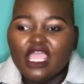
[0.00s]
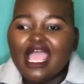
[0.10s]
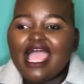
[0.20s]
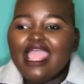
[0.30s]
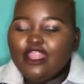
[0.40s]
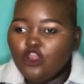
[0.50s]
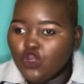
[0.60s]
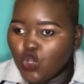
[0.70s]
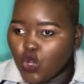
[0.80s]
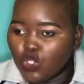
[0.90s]
A
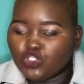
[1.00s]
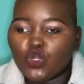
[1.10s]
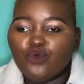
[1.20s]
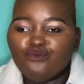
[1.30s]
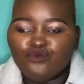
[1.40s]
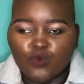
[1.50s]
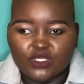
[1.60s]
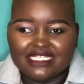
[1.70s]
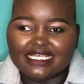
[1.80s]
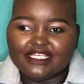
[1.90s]
lot of
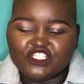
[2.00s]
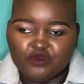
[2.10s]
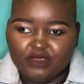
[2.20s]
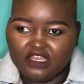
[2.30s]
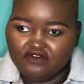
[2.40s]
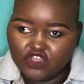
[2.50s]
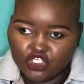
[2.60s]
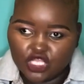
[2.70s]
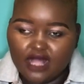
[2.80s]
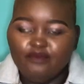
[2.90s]
water is
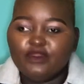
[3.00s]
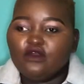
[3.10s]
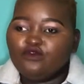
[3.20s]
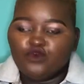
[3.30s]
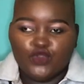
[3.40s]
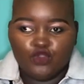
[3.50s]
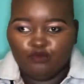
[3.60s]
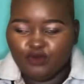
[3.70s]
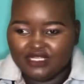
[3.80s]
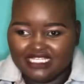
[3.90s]
beneficial for your
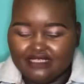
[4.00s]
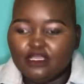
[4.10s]
body.